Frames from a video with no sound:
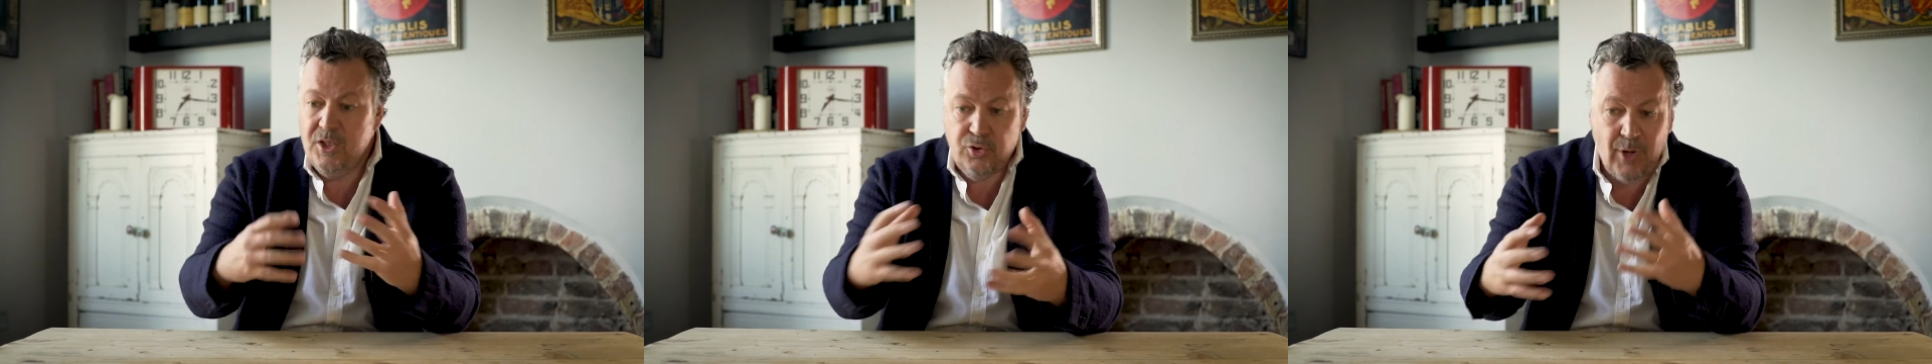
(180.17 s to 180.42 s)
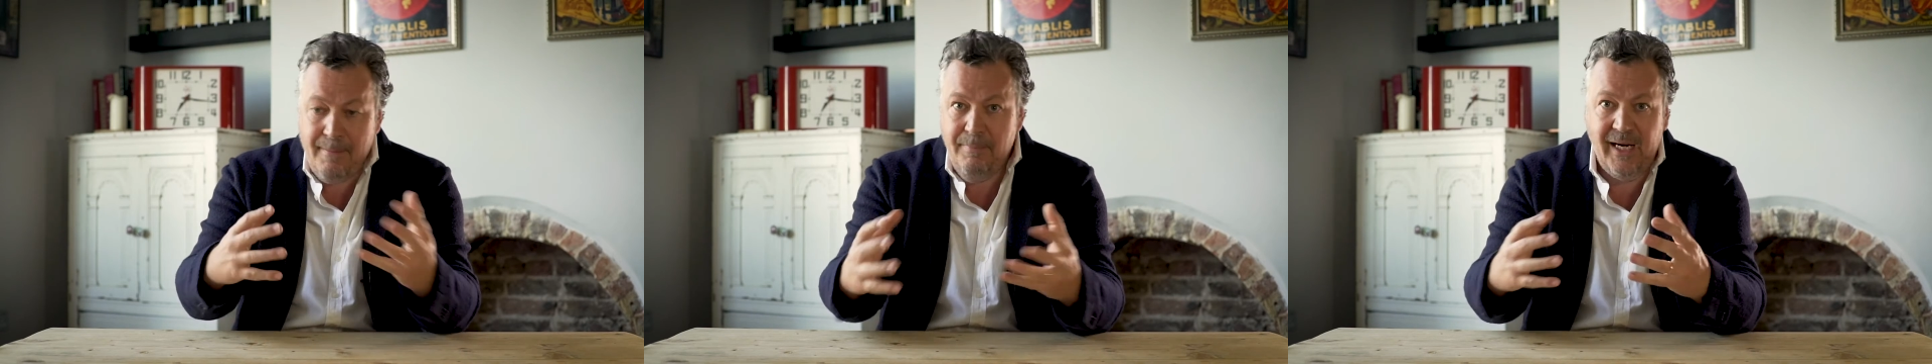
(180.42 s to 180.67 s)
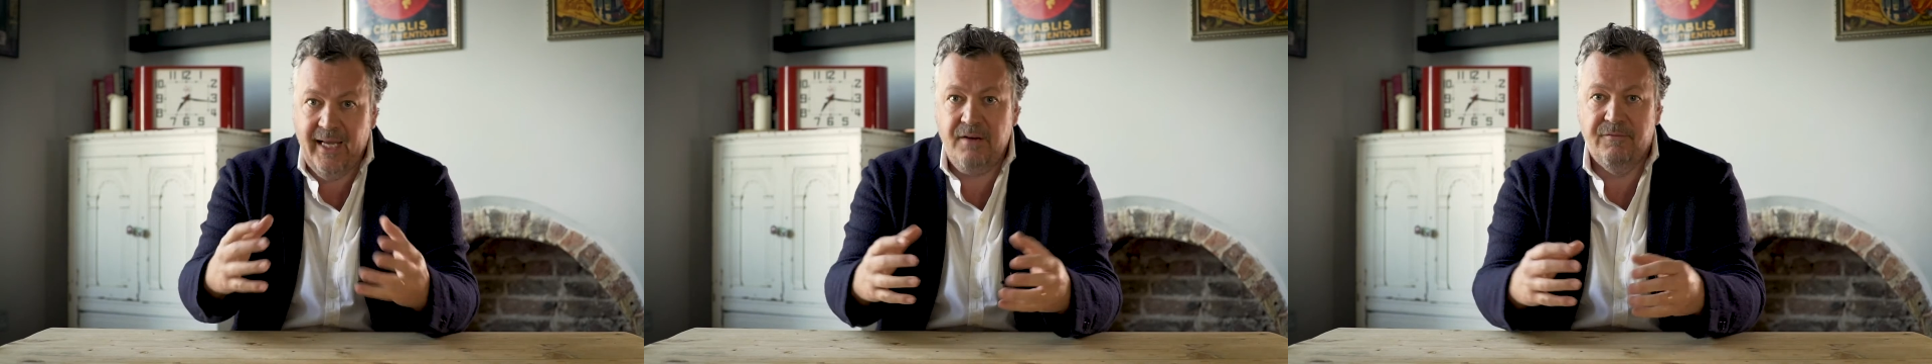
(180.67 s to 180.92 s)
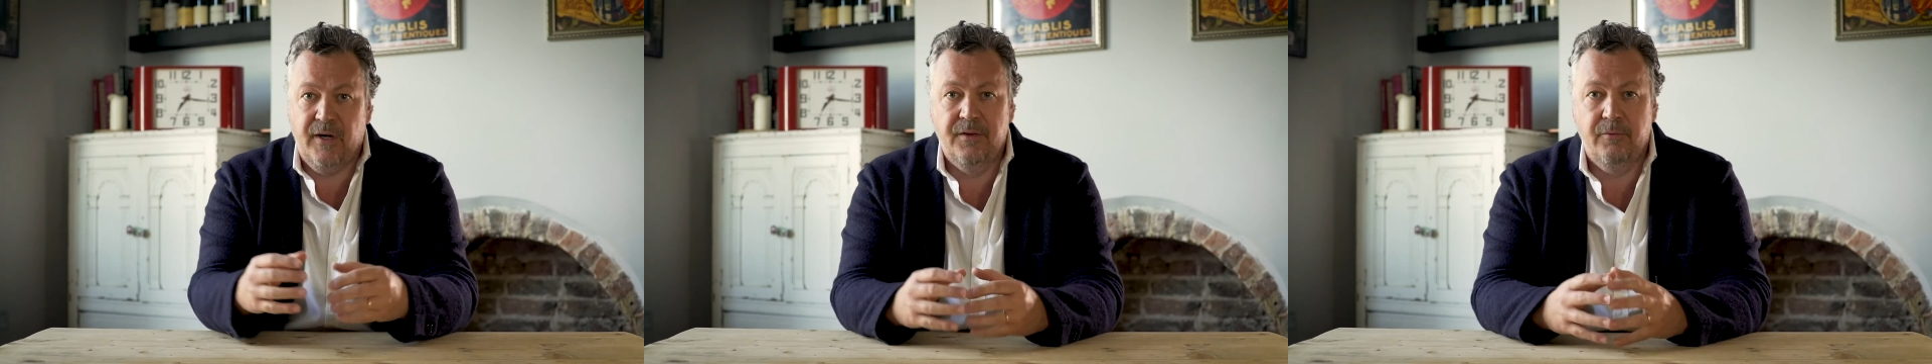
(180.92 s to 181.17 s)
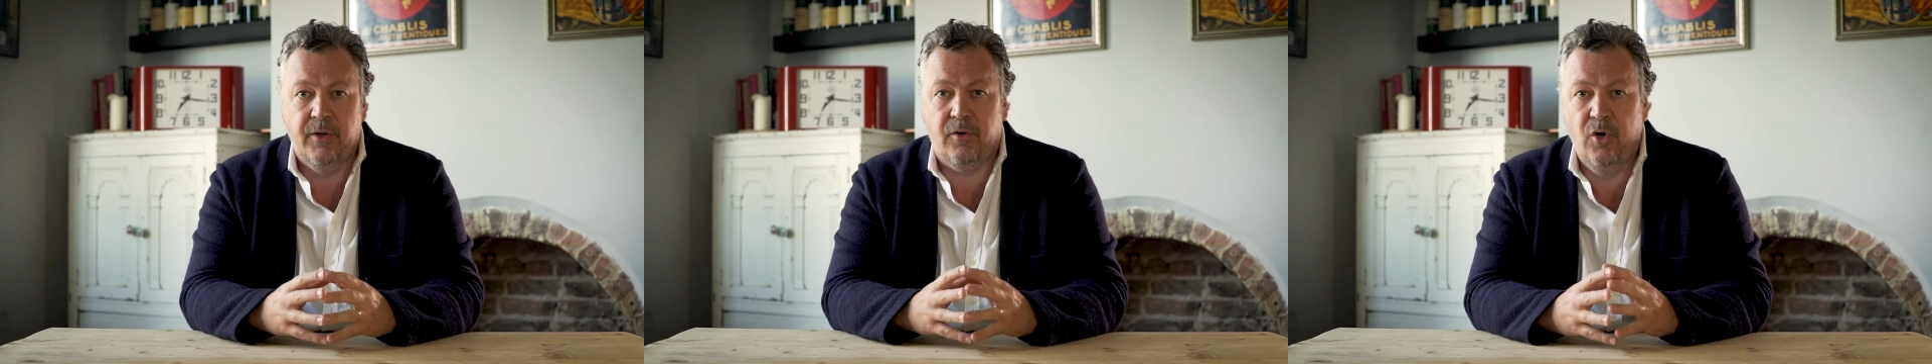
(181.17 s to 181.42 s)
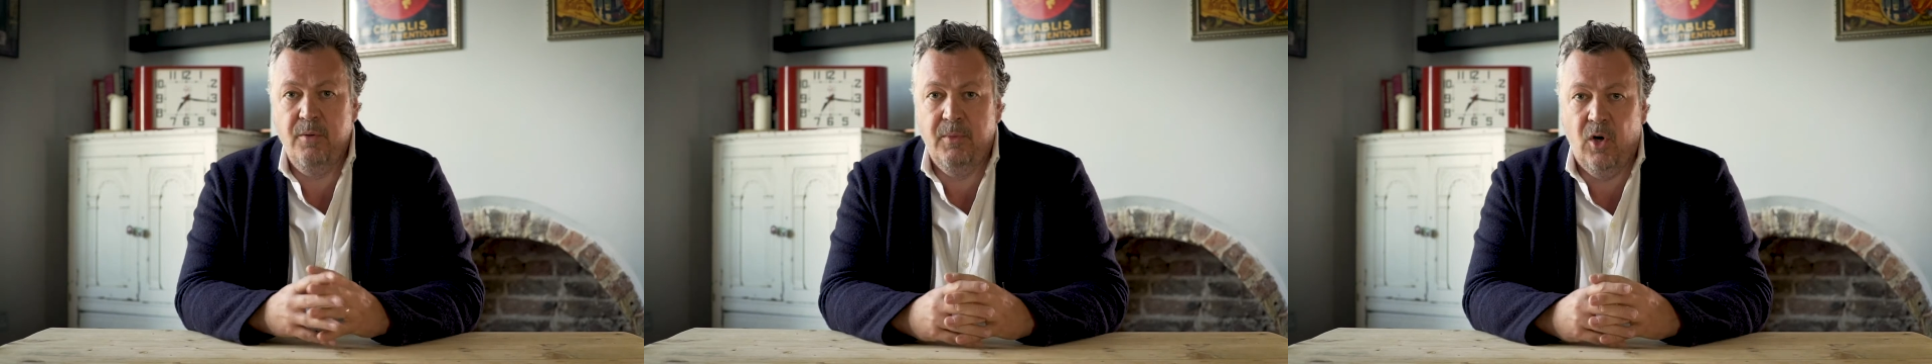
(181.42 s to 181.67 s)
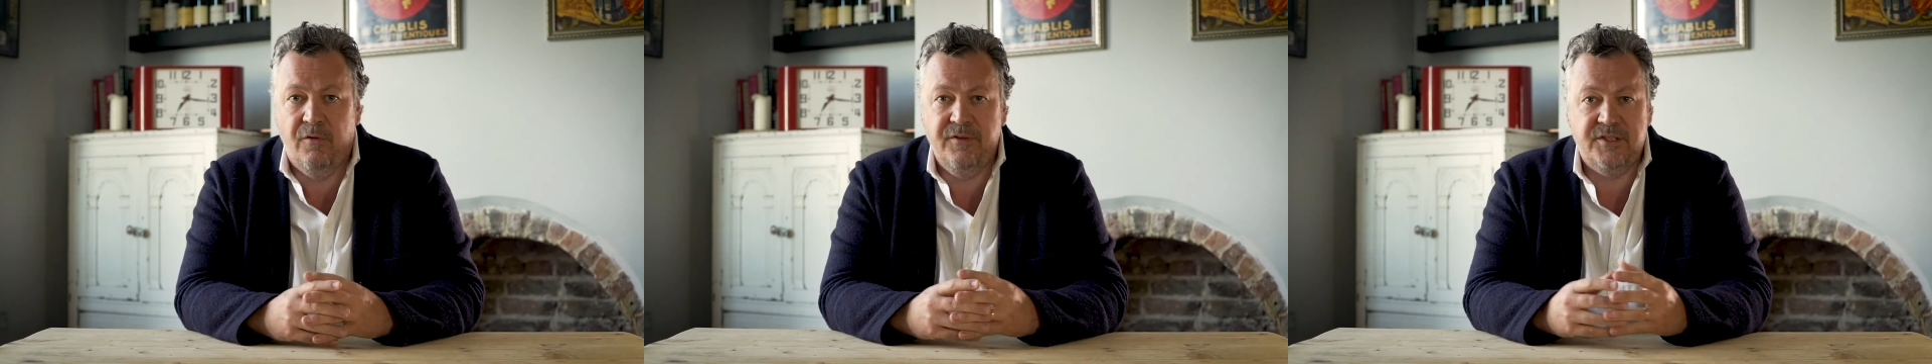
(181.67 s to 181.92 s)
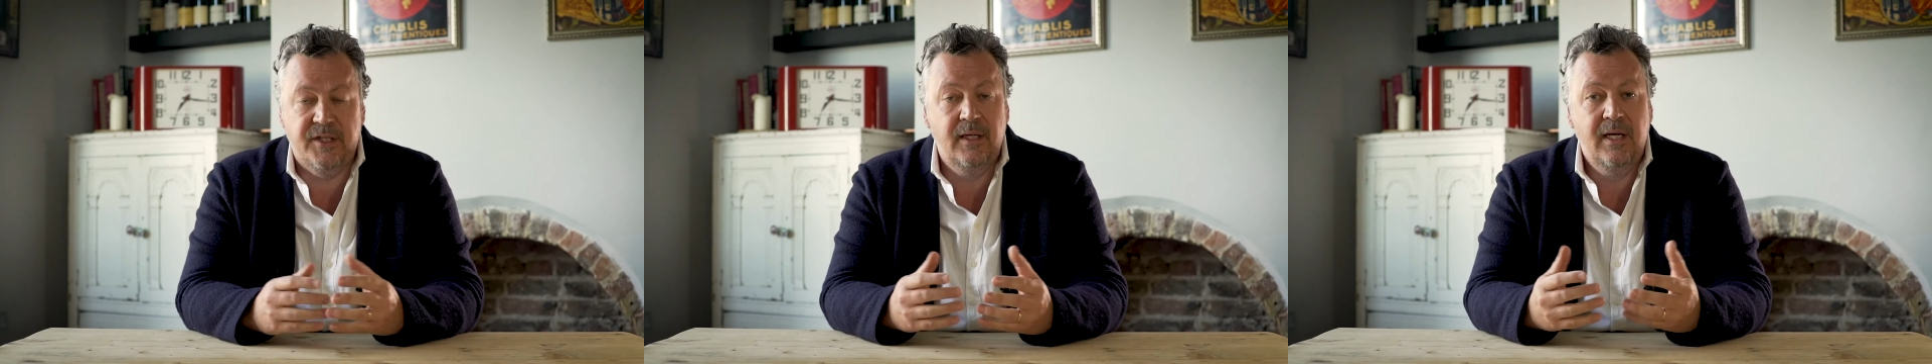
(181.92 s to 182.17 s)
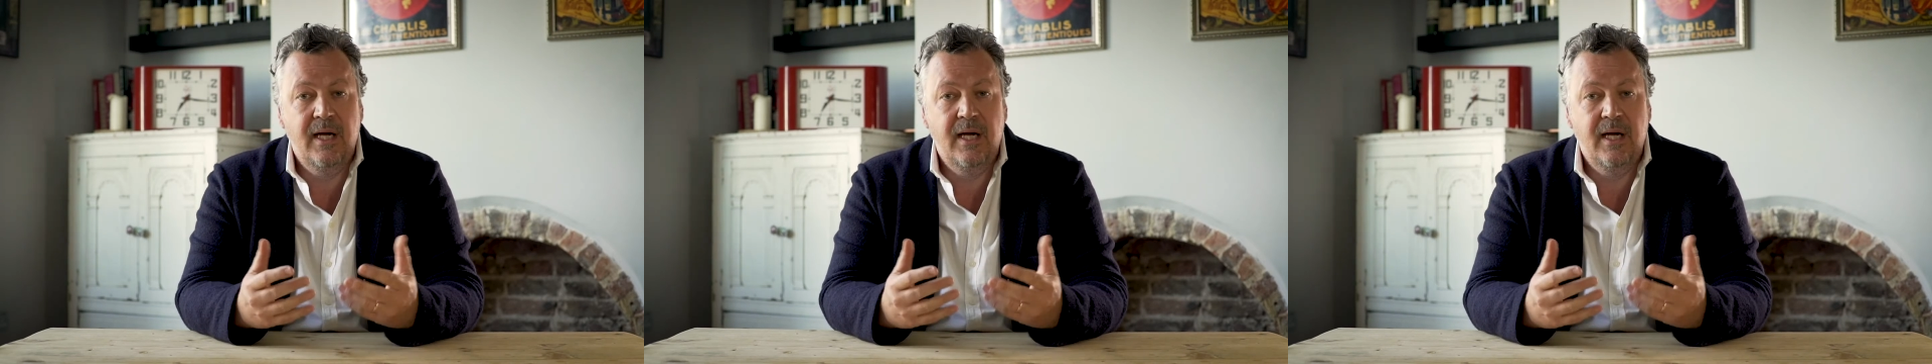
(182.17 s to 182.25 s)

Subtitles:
trembling in front of the recruitment officer,